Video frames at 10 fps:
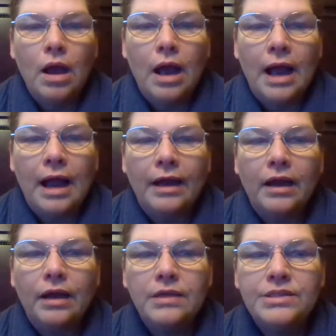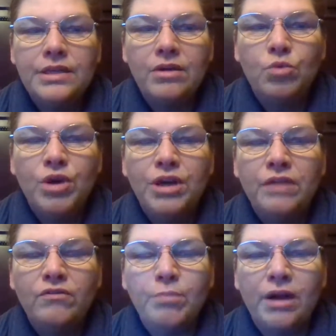I see it wouldn't
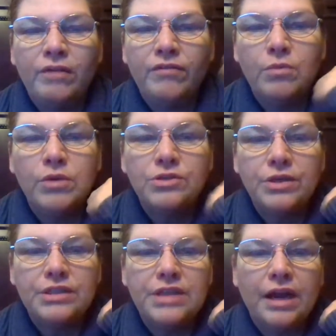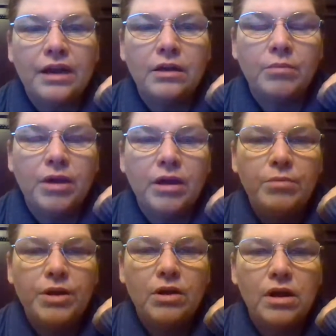even matter if I went to a tanning bed
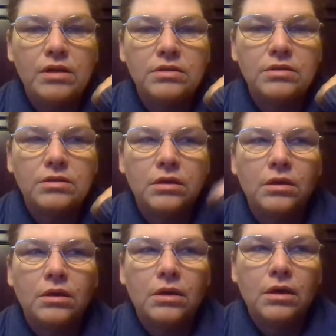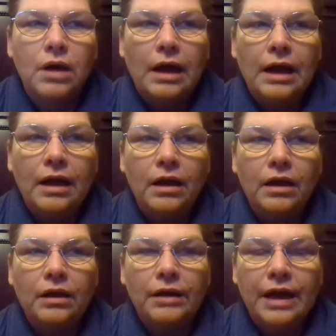because,
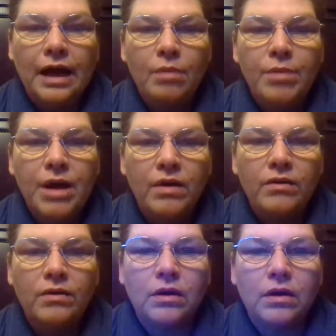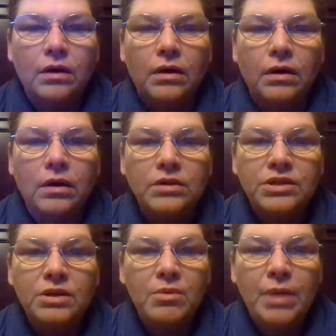like, I'll be out.
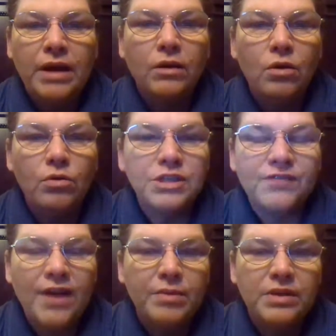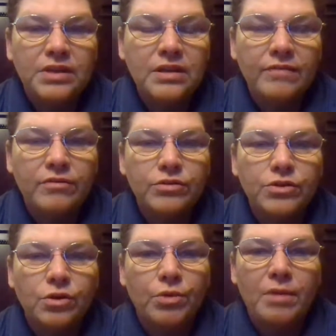Some of my lowest vitamin D levels
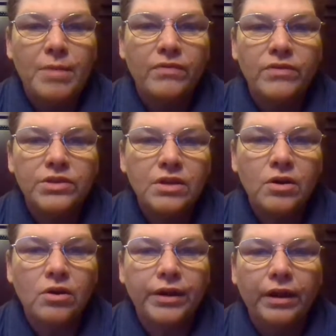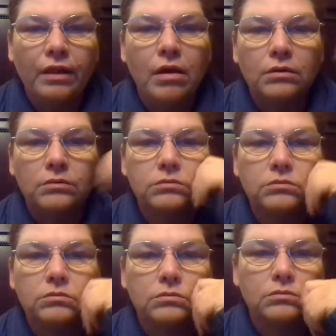are when I'm out in the sun all day long.
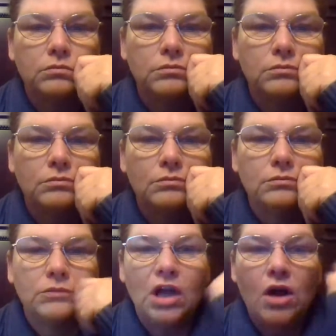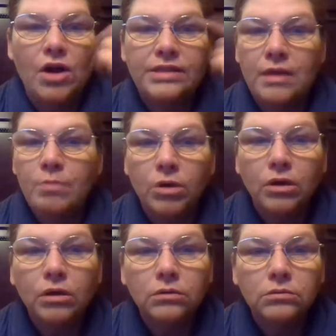I'll get
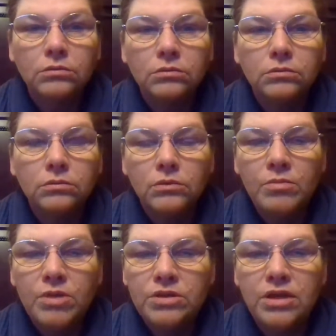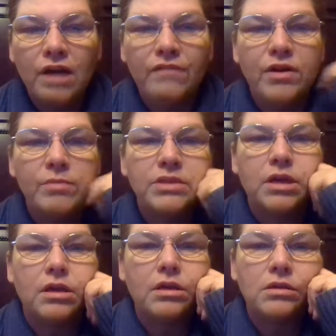sunburnt. I mean, you see how fair my
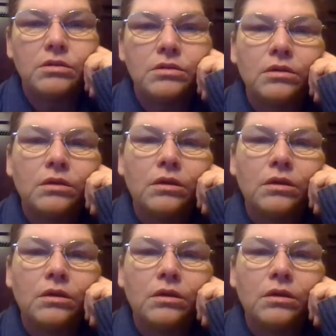skin is.